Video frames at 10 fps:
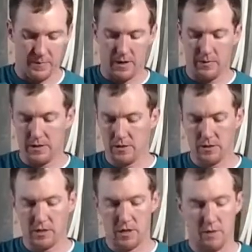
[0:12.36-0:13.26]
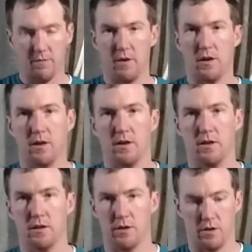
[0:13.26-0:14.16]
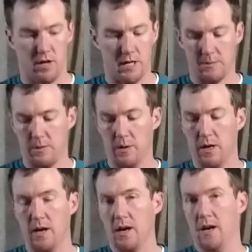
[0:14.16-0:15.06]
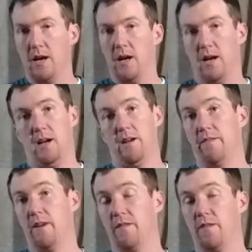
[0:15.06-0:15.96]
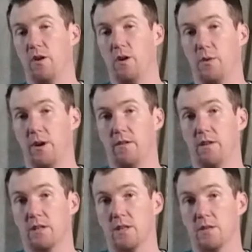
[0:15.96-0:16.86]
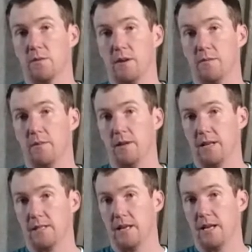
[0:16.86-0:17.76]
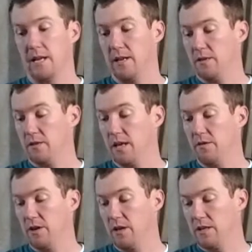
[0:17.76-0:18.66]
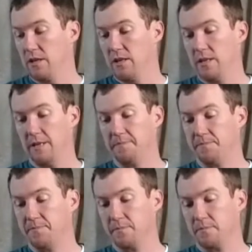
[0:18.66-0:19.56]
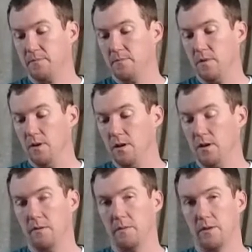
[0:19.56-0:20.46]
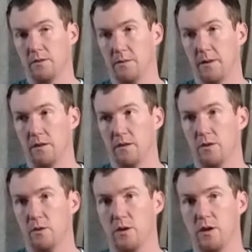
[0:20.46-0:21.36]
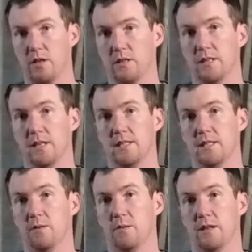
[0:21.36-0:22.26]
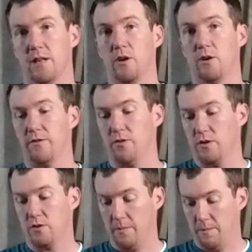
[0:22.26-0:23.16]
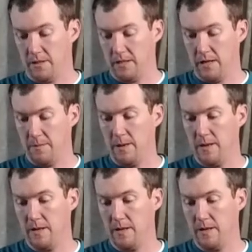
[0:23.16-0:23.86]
Anyway, so it's a good overall little crossbow. I've never owned one, never looked into one, but like I said, I got a really good deal on it. And it was about $200 less than what they go for, so I picked it up.